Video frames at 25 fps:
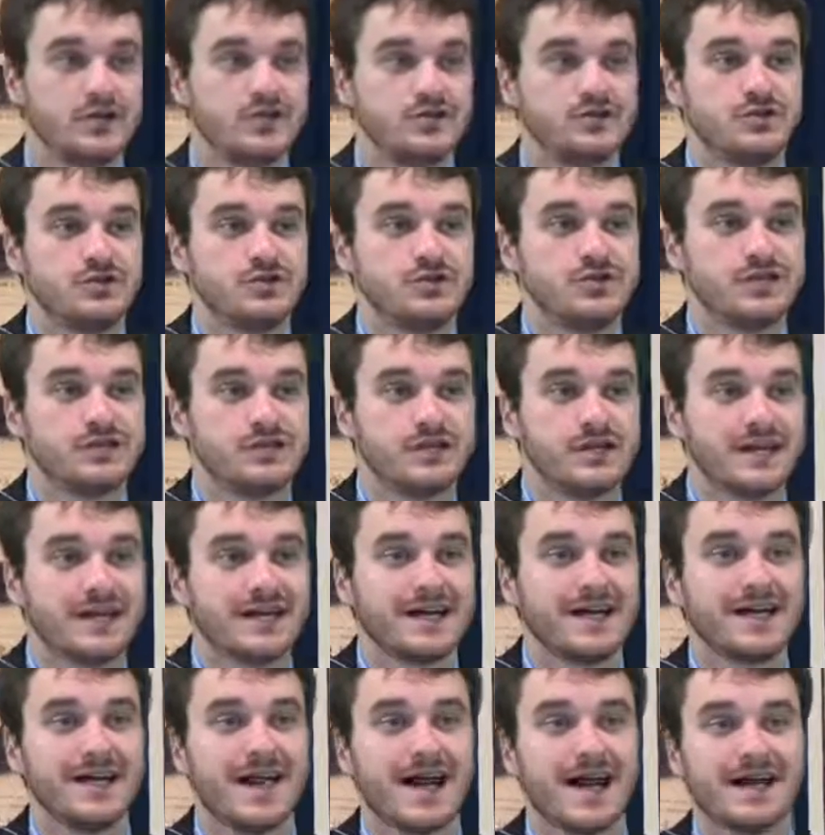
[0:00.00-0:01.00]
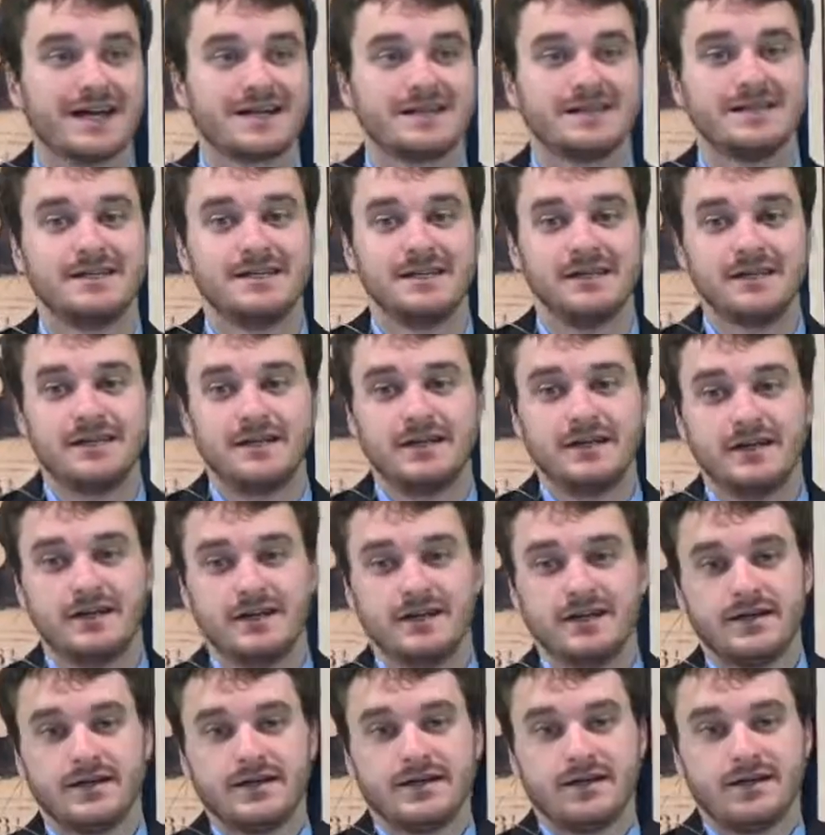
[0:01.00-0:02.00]
So she's going to connect,
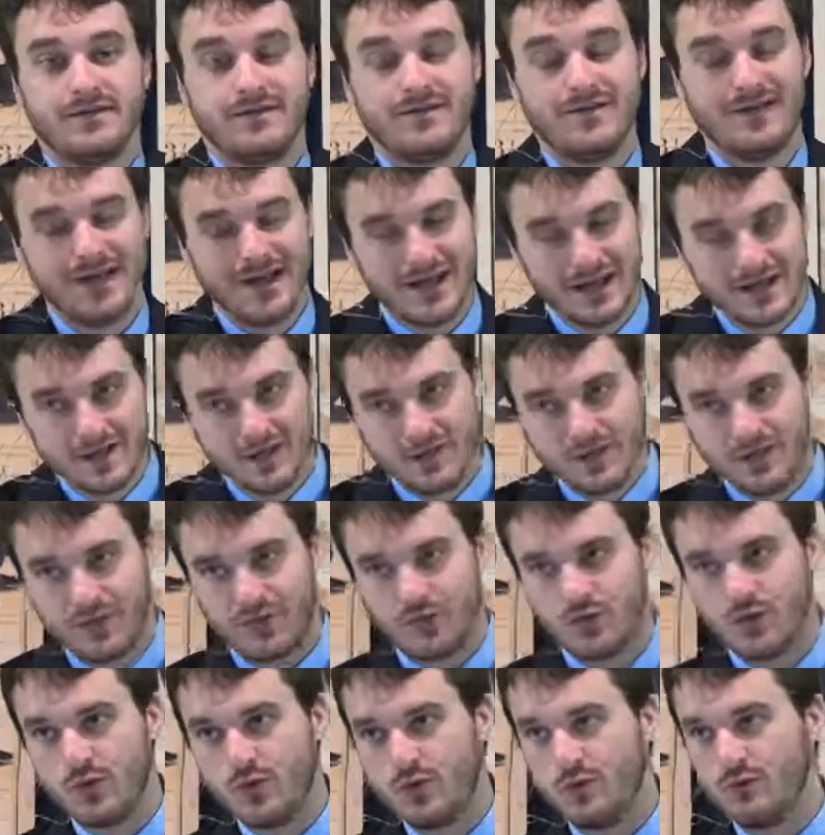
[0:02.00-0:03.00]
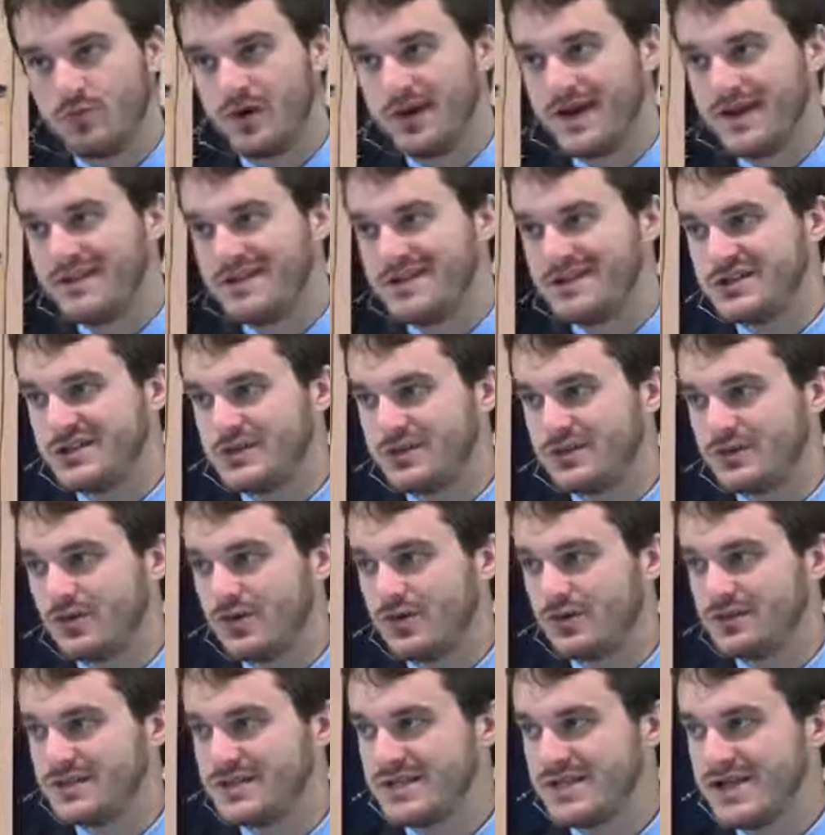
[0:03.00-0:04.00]
through bringing these two
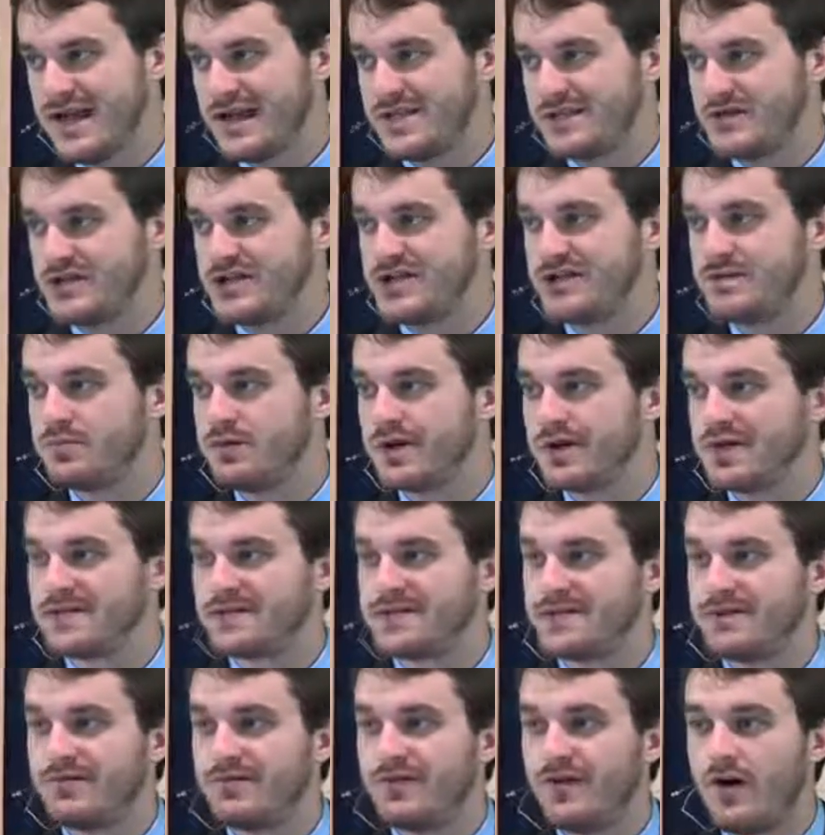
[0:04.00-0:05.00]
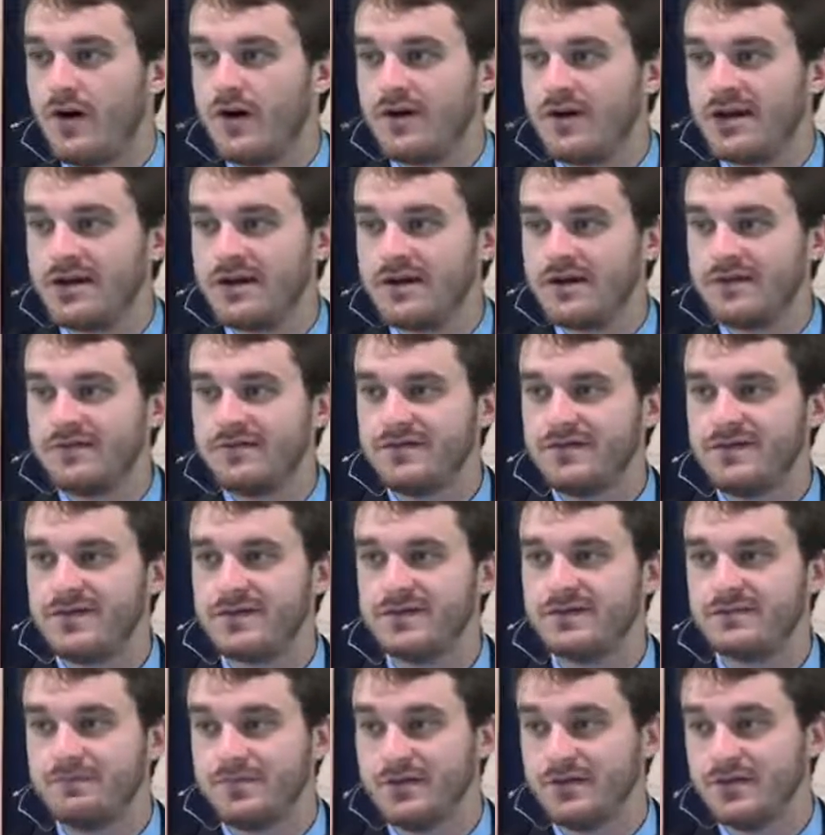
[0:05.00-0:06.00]
quotes together, she brings the falling of
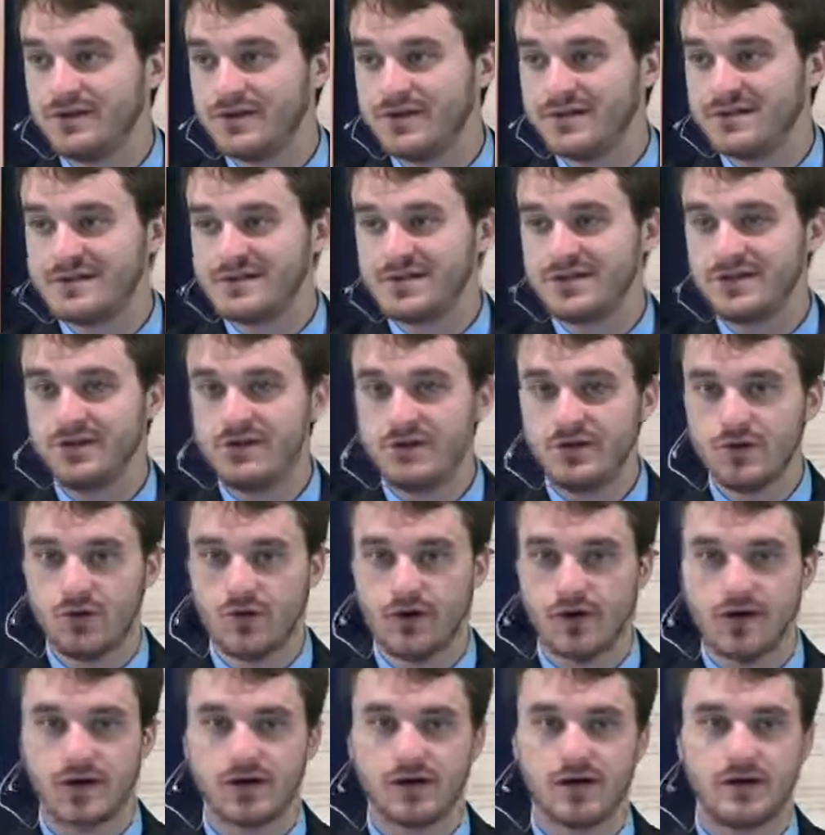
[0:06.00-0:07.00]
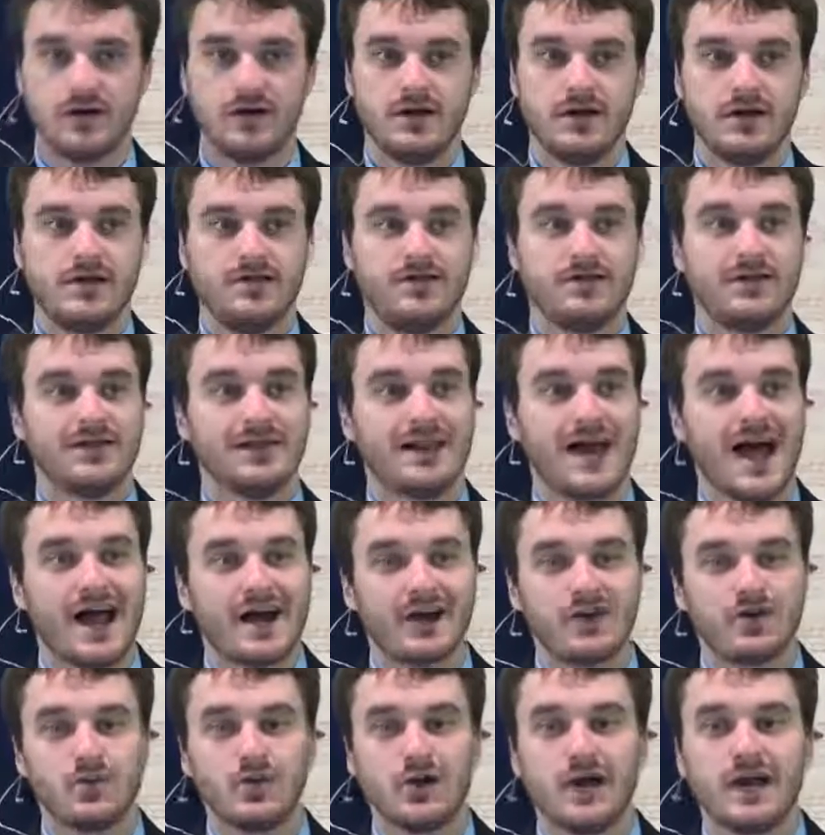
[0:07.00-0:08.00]
the buildings in New York, the
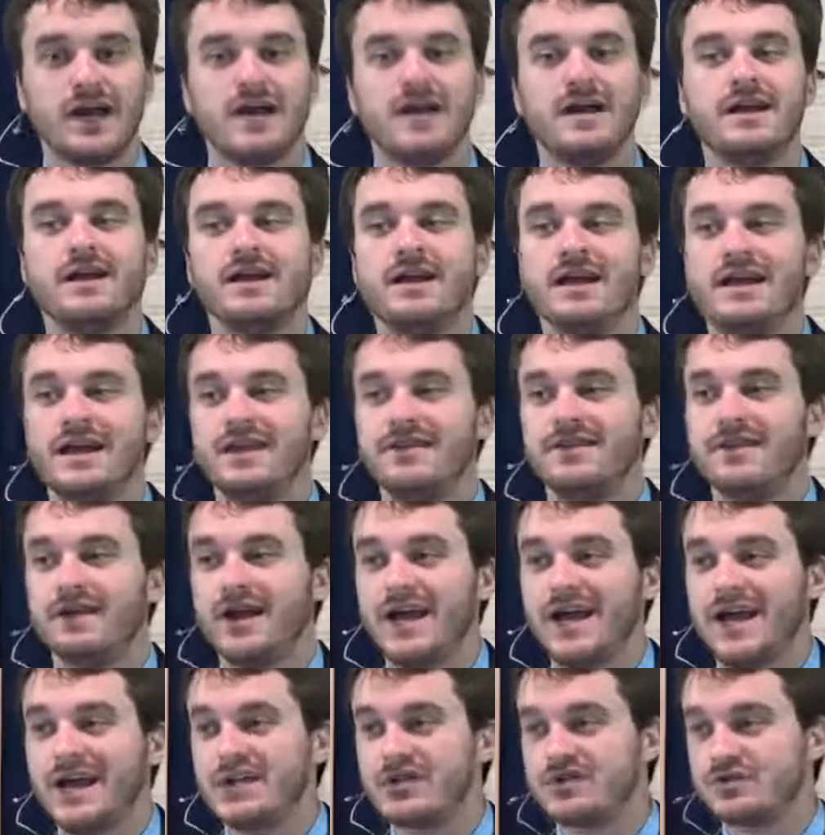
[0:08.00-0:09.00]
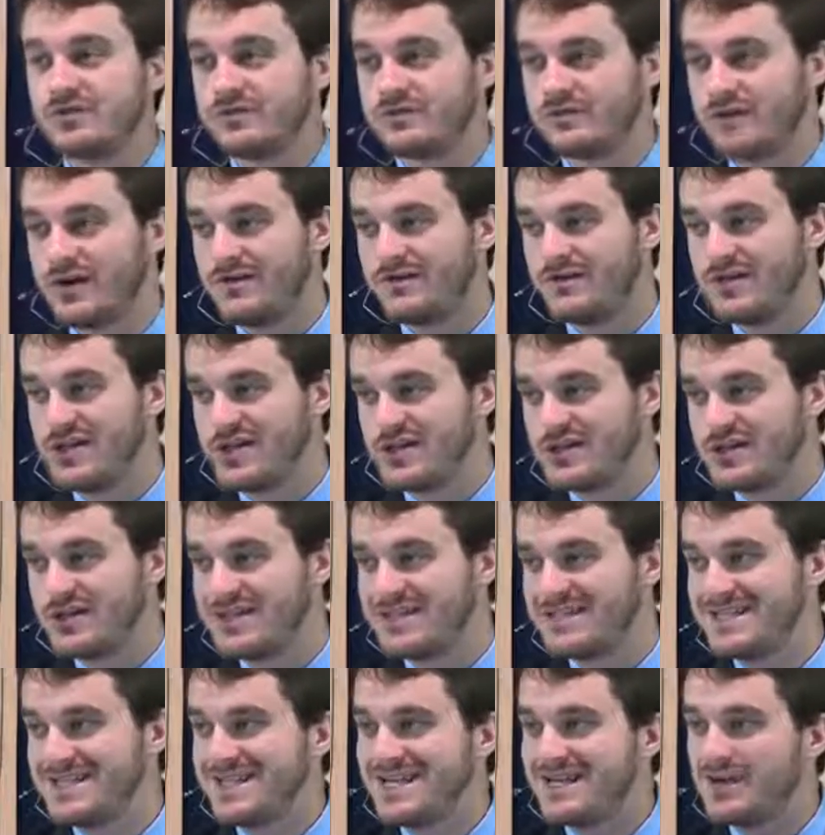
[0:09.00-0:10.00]
latter rain, and the angel of Revelation
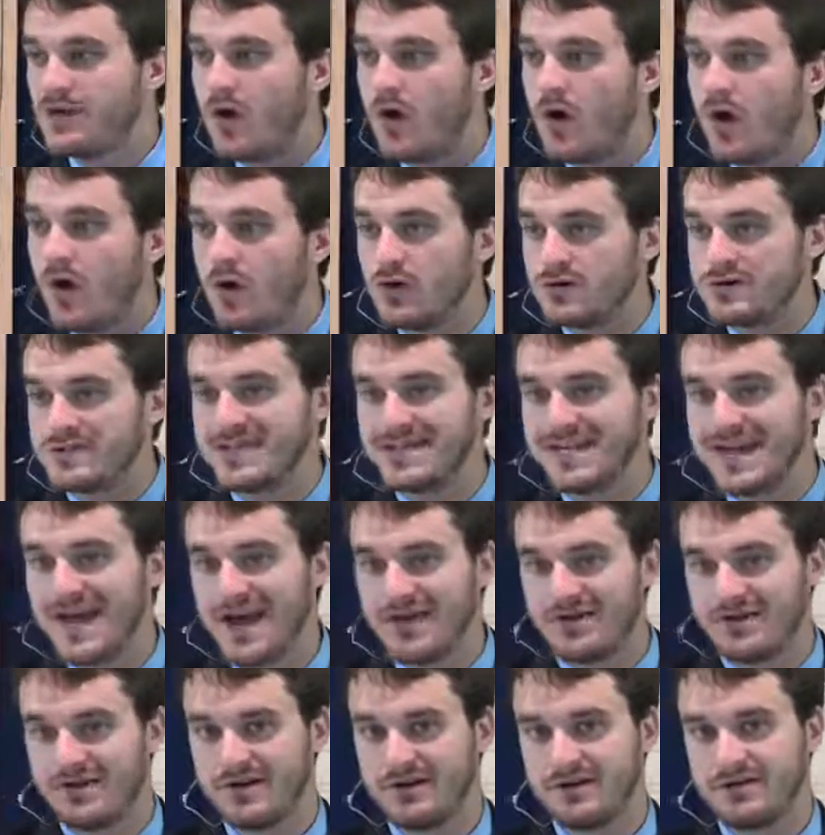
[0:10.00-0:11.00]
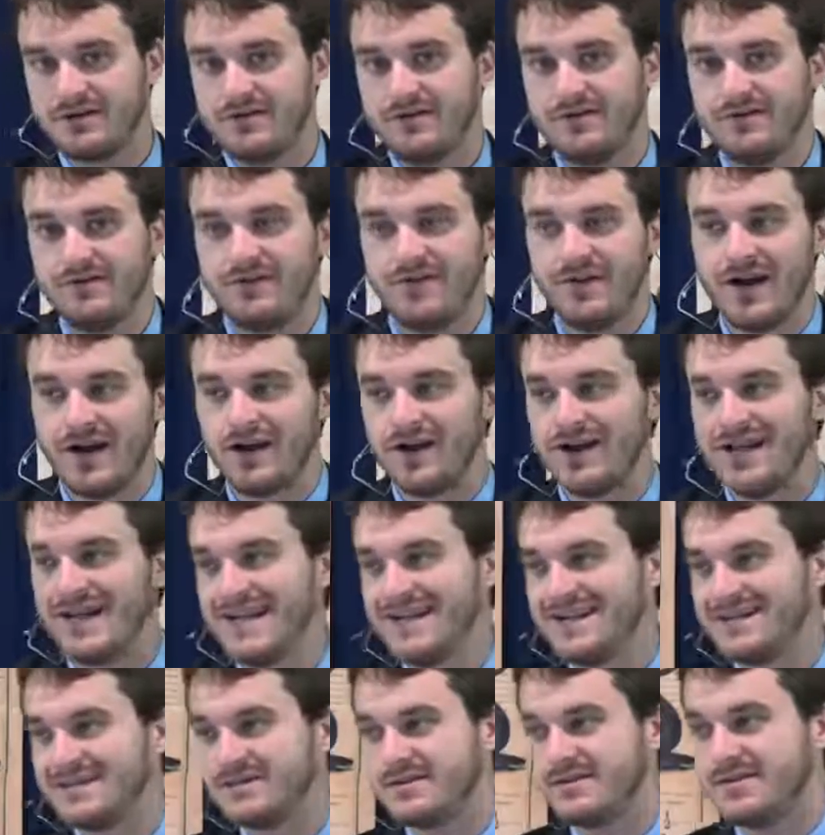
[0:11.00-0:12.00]
18 all together, very
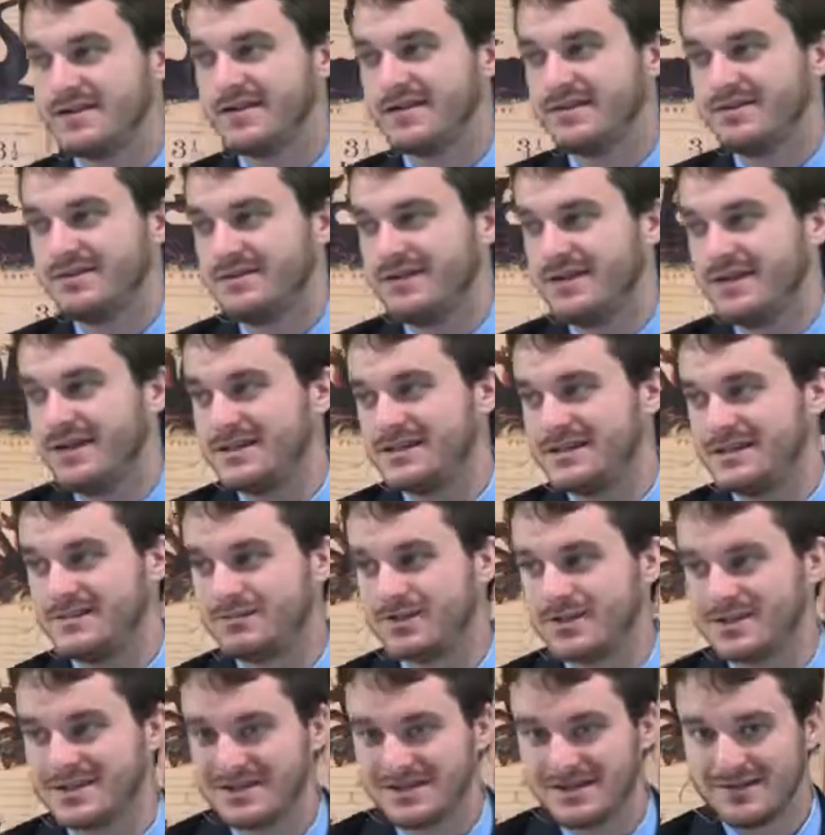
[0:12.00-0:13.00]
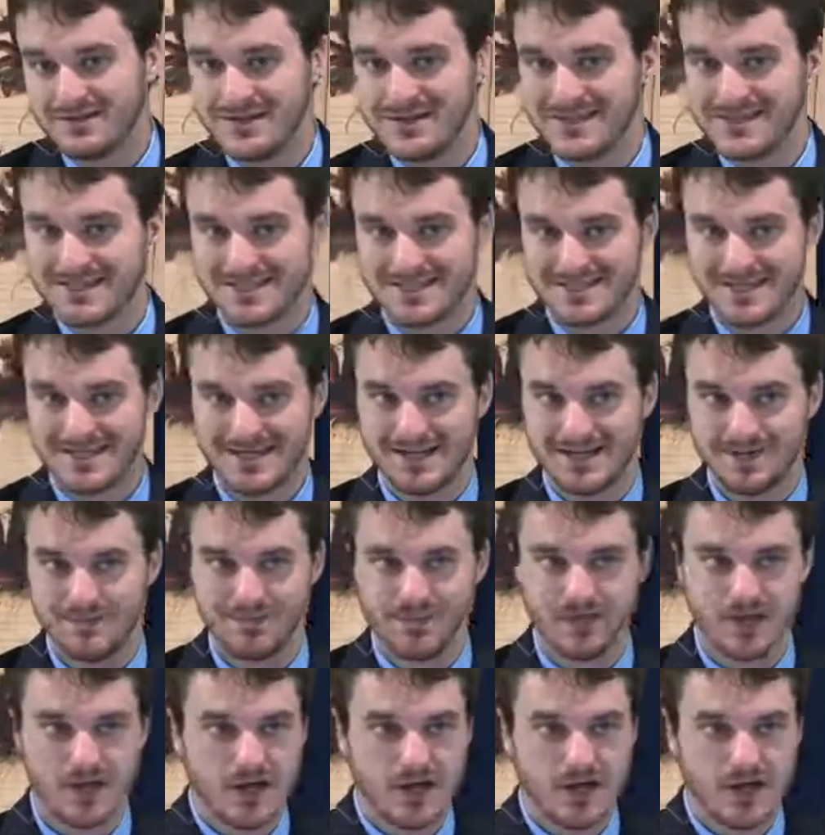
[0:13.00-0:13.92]
easily and simplistically to see.